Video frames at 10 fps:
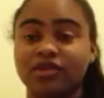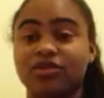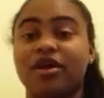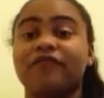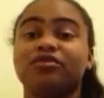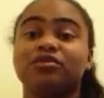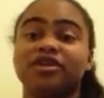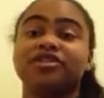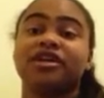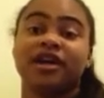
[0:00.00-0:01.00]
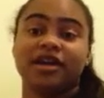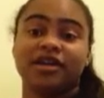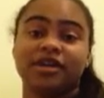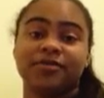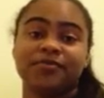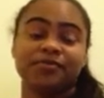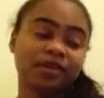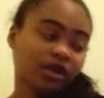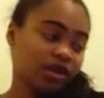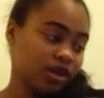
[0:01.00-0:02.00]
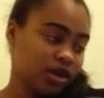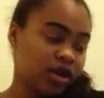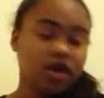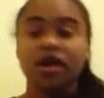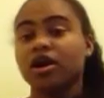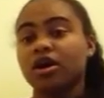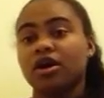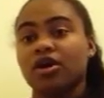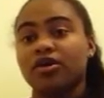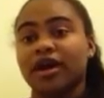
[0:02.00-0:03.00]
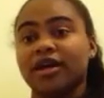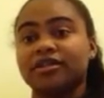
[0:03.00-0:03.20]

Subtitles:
and you don't have to rush like I did. Okay,